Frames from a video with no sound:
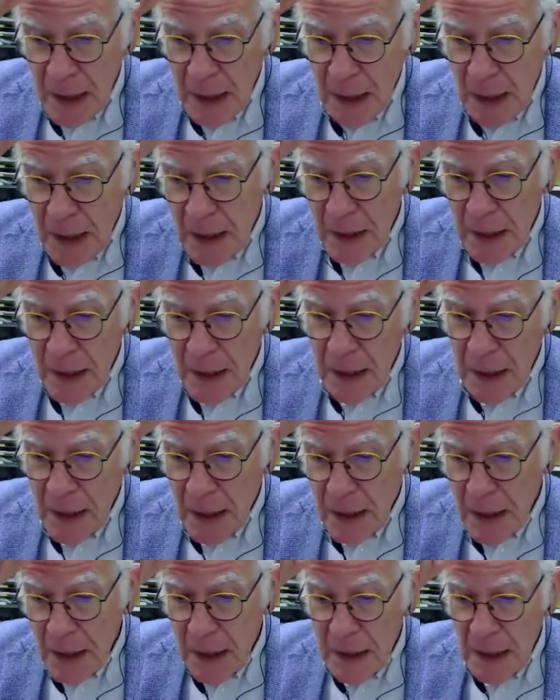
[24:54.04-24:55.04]
and
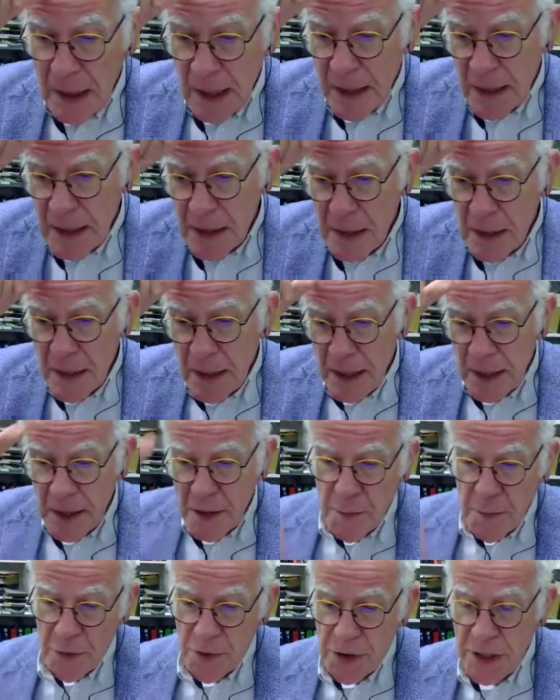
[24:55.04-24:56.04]
there's
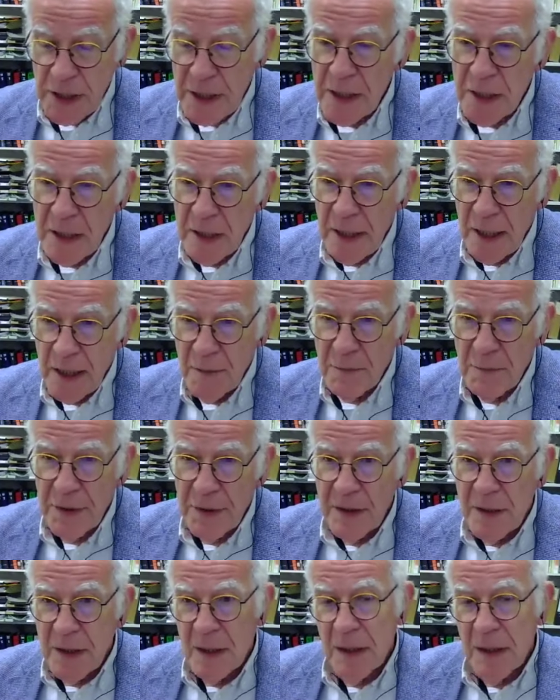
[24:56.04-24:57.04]
transposition
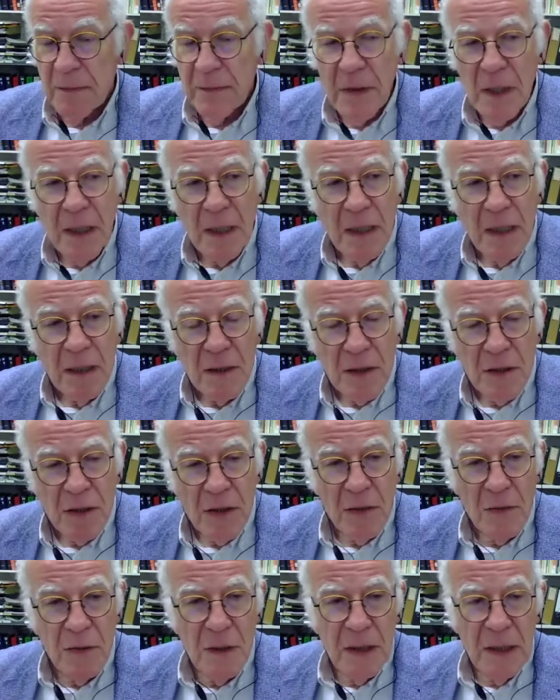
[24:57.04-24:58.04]
empathy.
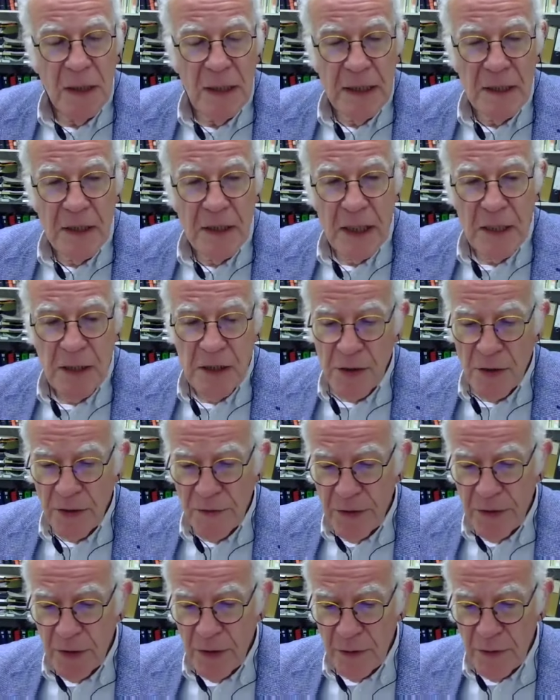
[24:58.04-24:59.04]
So it's
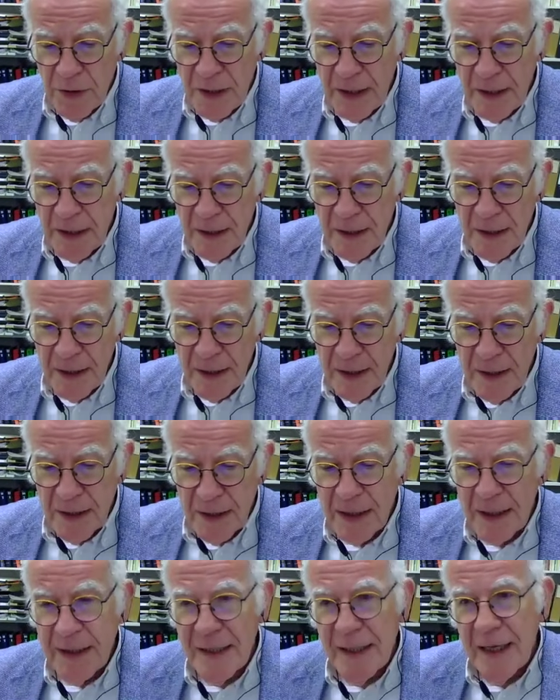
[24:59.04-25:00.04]
not only
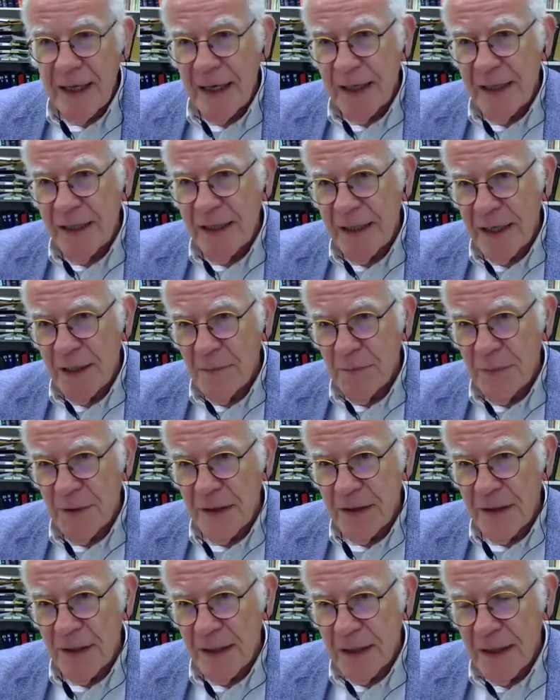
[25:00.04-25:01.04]
the caring
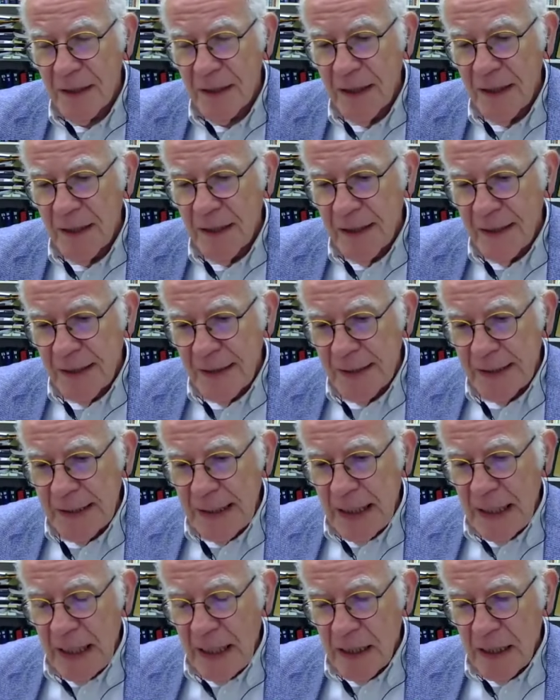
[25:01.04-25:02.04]
empathy.
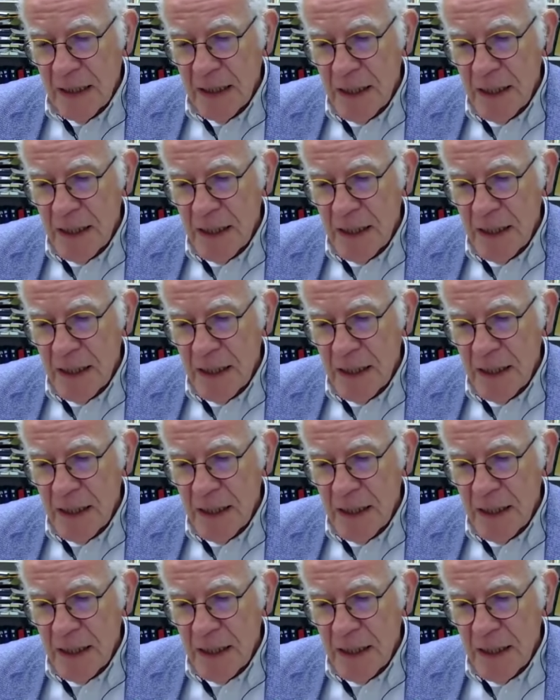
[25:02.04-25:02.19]
And